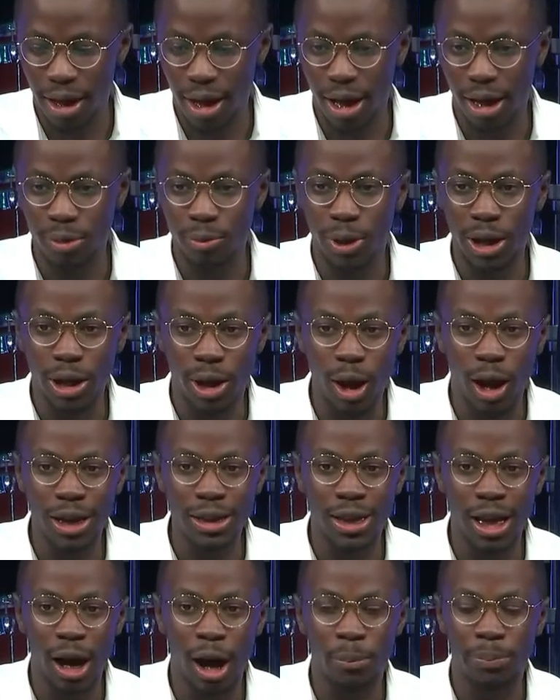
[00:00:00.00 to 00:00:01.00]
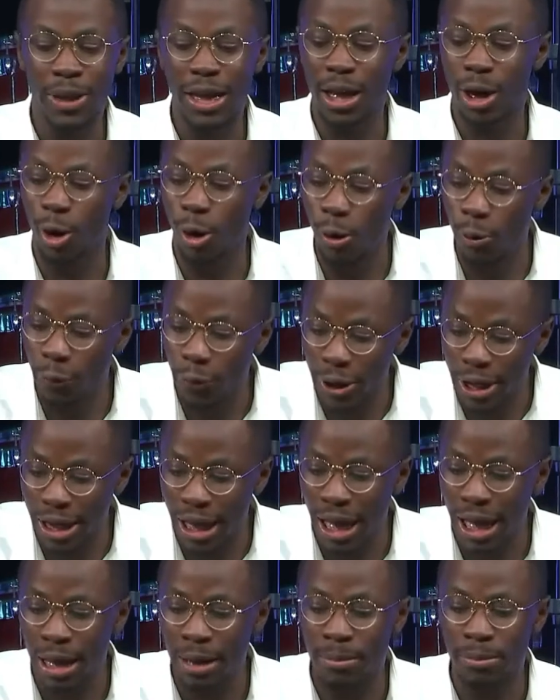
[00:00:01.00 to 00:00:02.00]
And with God's help, they
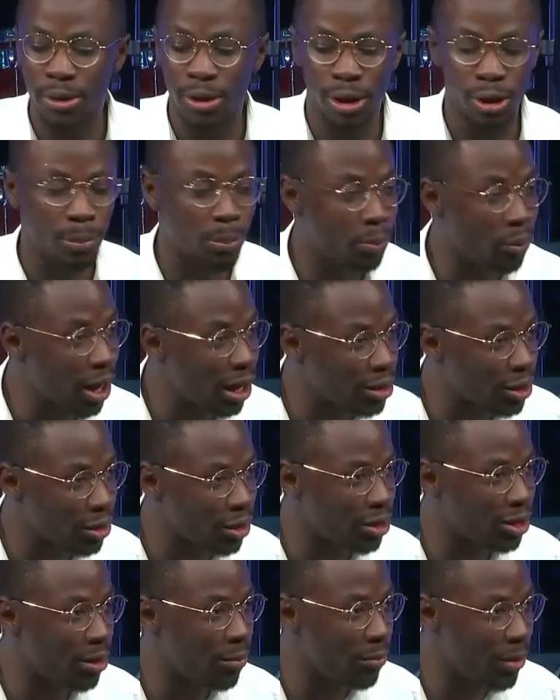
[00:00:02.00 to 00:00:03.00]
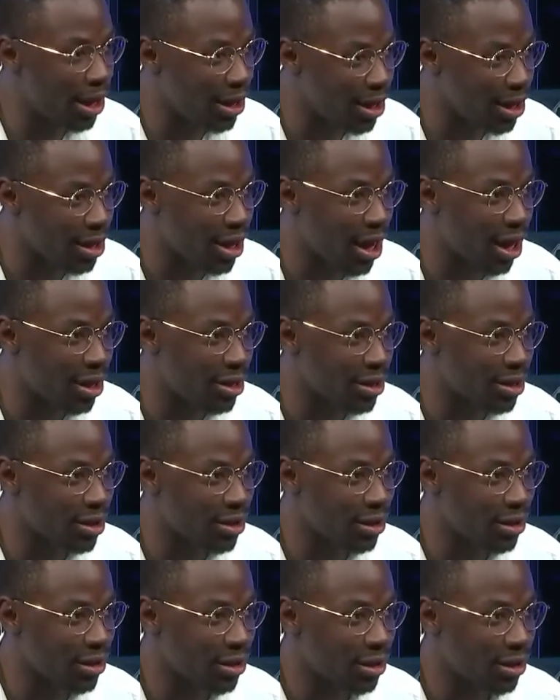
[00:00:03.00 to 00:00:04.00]
overcame their oppressors, the
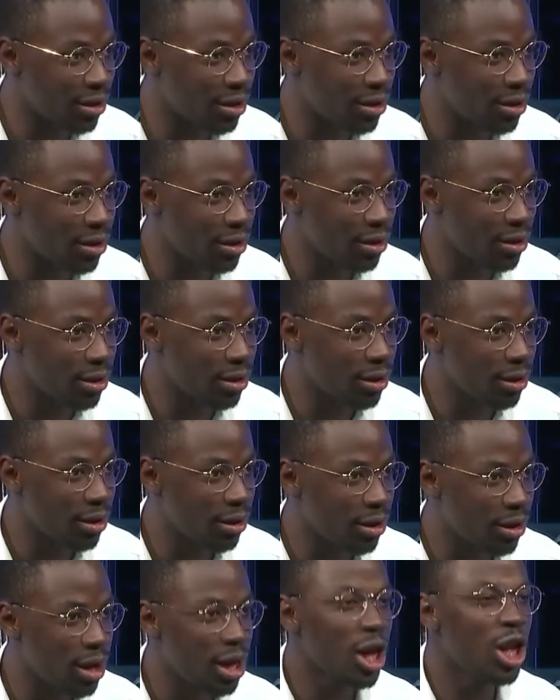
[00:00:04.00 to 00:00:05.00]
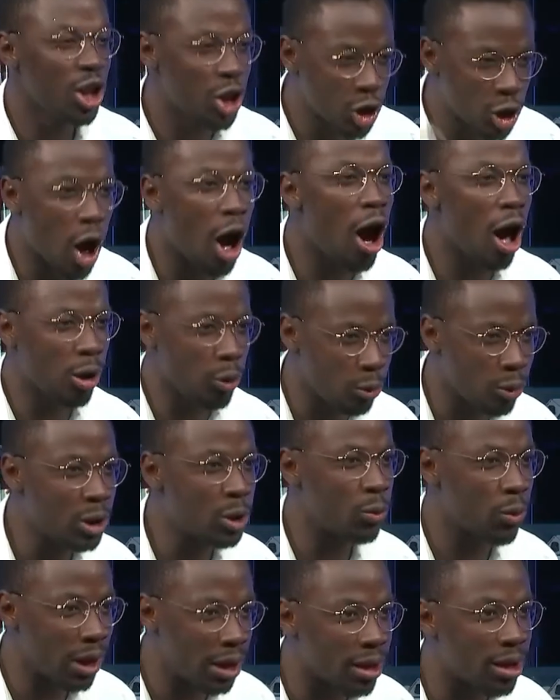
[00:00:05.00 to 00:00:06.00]
Midianites, because God
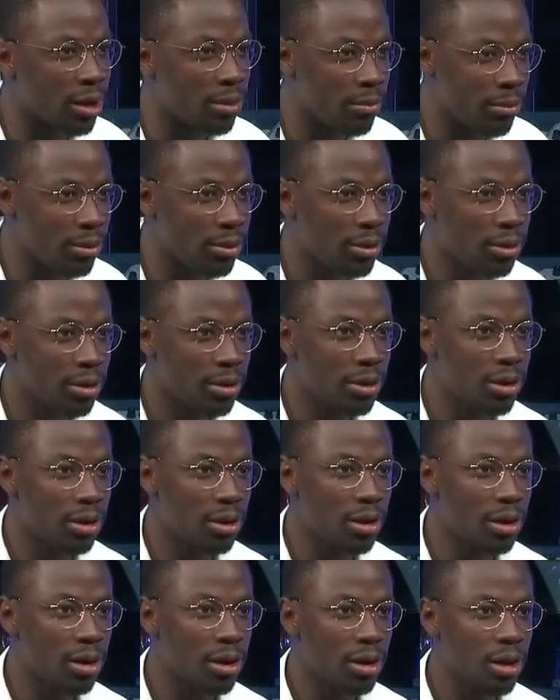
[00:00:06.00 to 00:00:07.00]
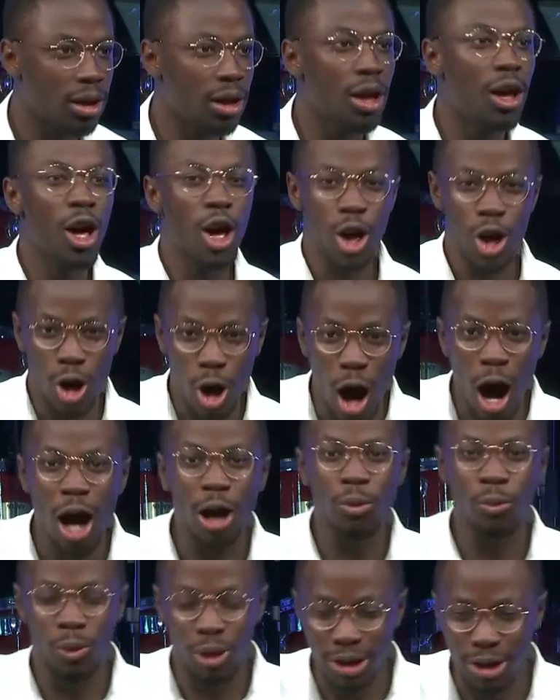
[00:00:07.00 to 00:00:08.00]
was with them.
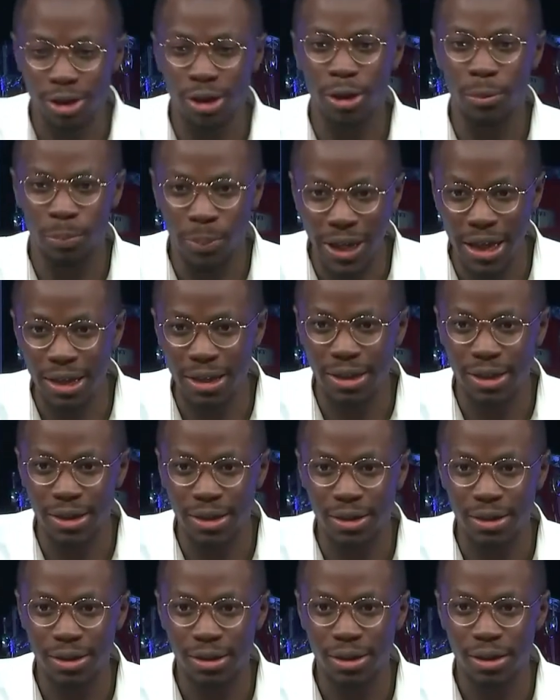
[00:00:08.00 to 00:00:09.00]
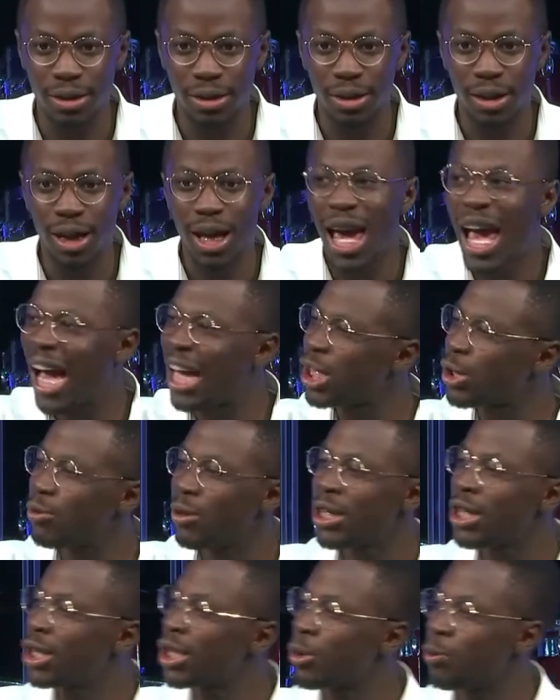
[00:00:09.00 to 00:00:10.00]
God was their peace. As
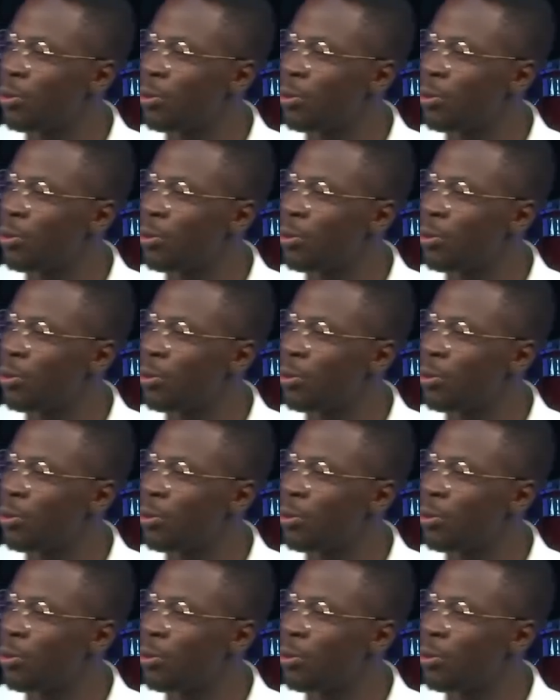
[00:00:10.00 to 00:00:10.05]
Christians,